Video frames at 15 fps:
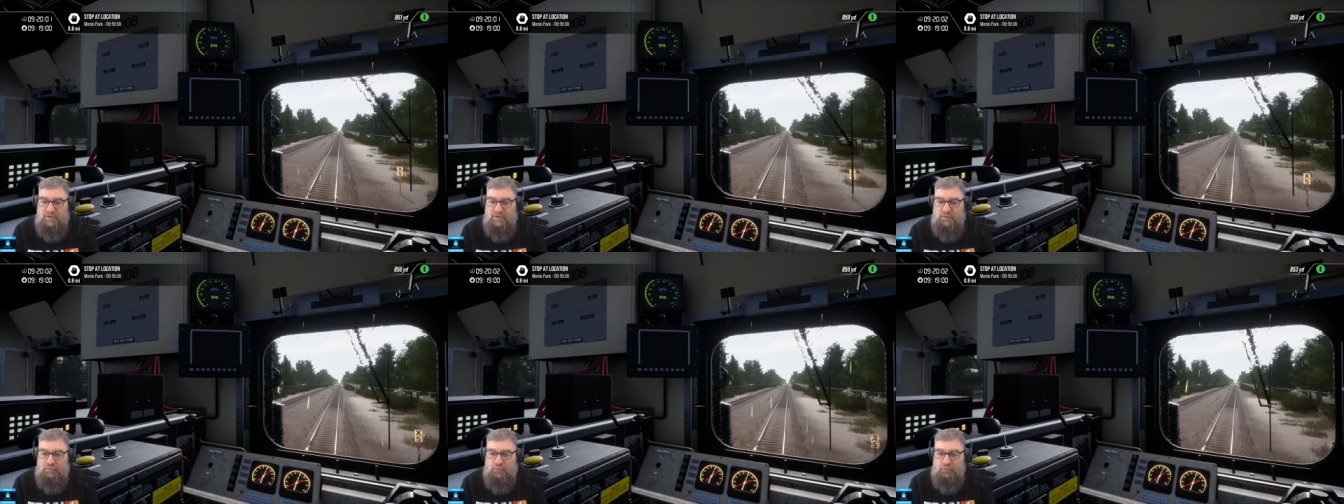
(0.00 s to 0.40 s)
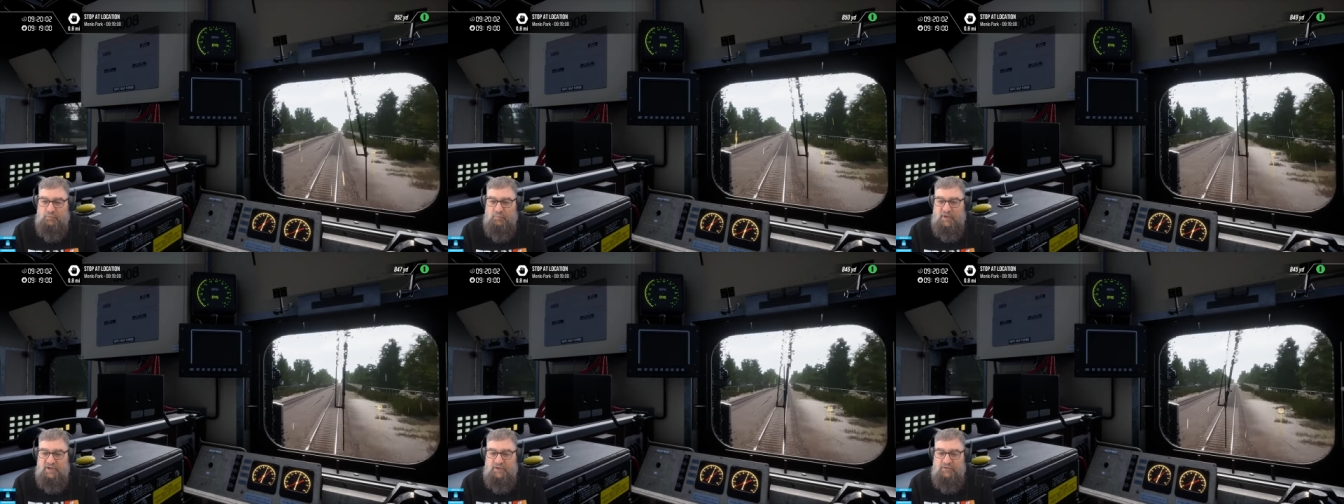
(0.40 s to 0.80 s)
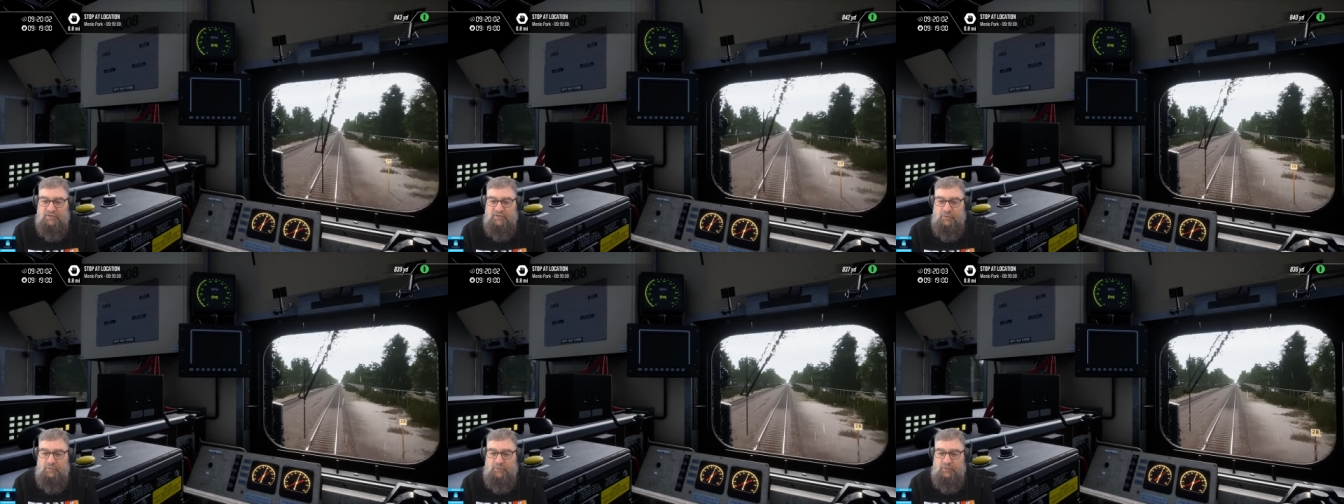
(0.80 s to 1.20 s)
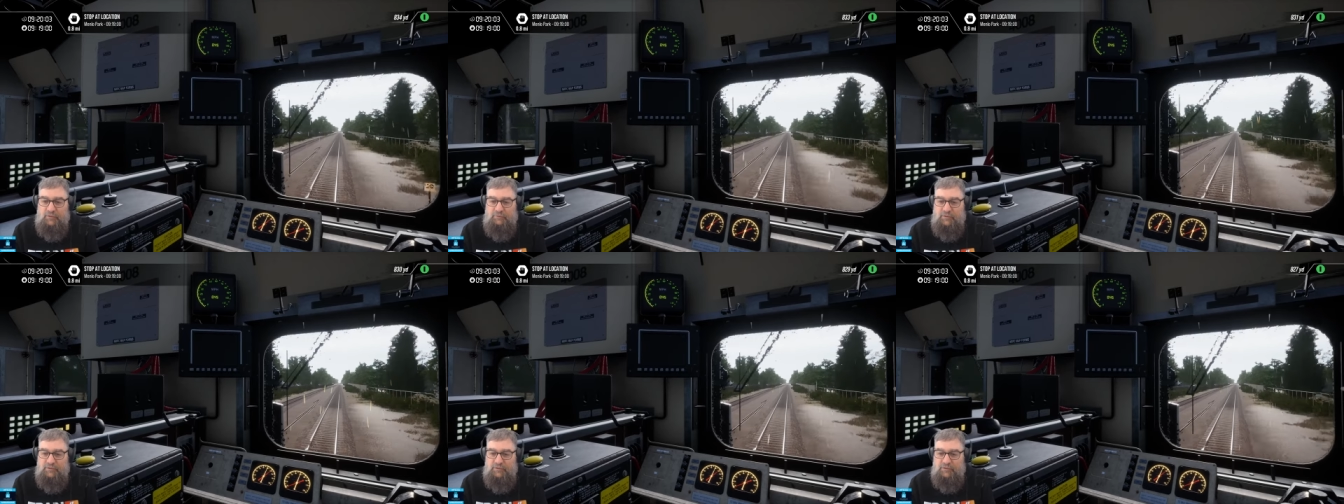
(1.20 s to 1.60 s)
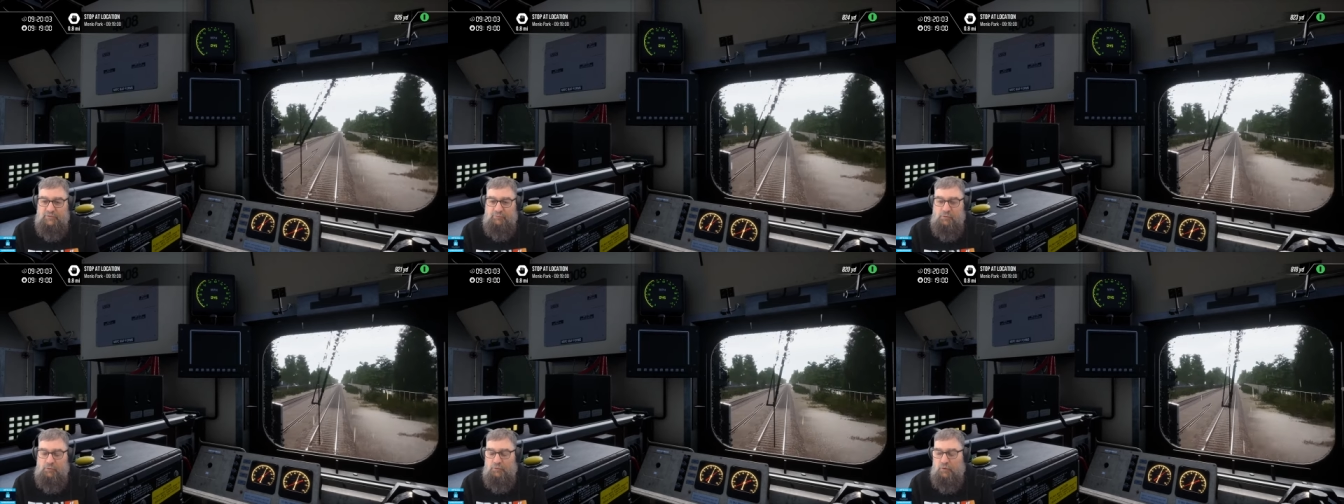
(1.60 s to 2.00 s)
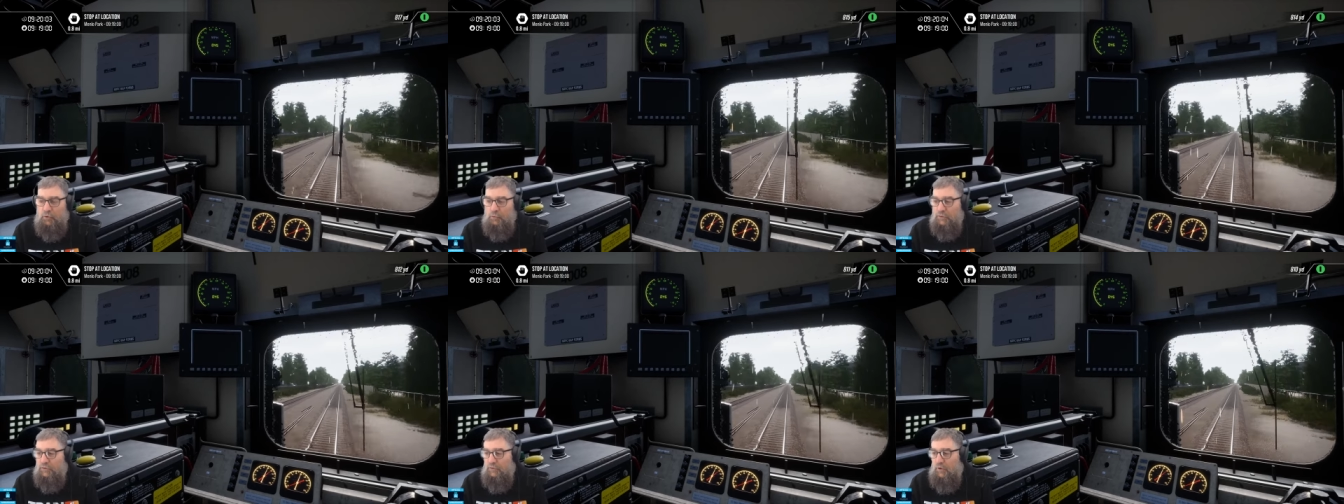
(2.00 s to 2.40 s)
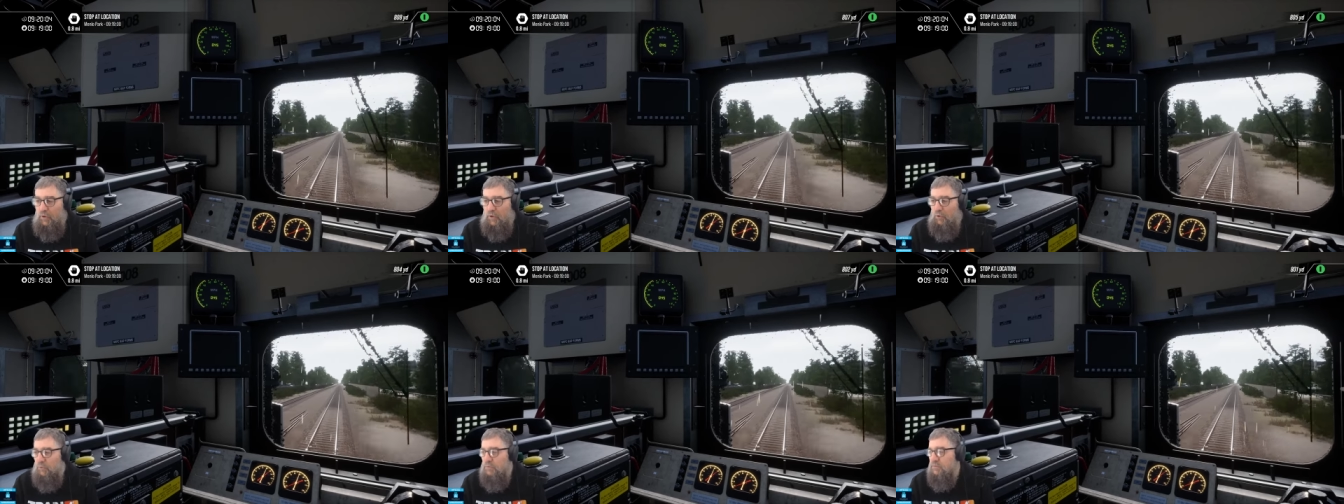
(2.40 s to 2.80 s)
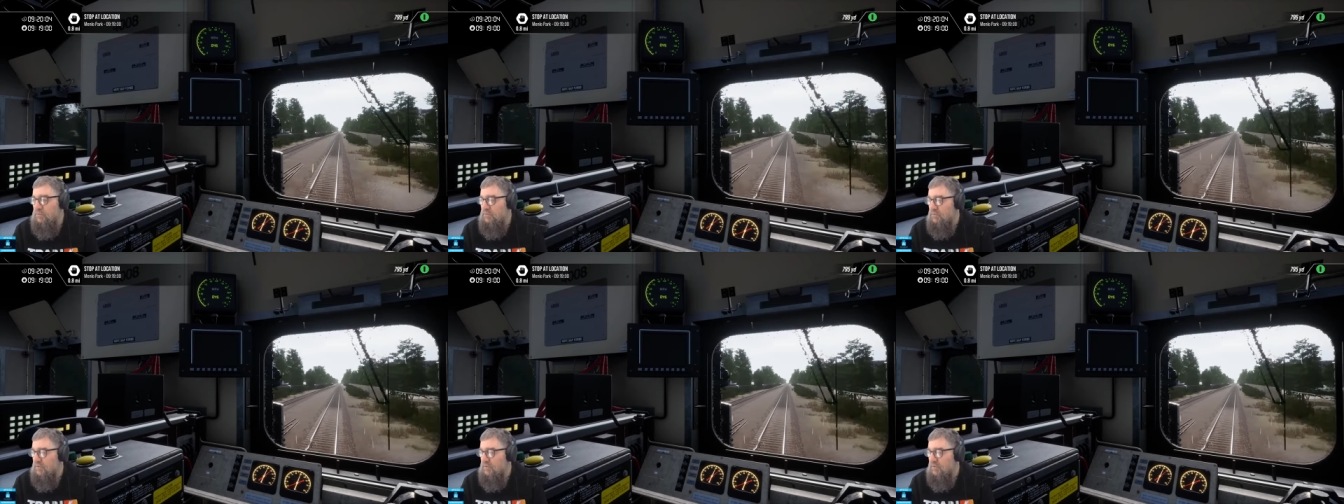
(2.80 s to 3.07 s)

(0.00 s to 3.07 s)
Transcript: You could make it so that if you just throw coal in the hole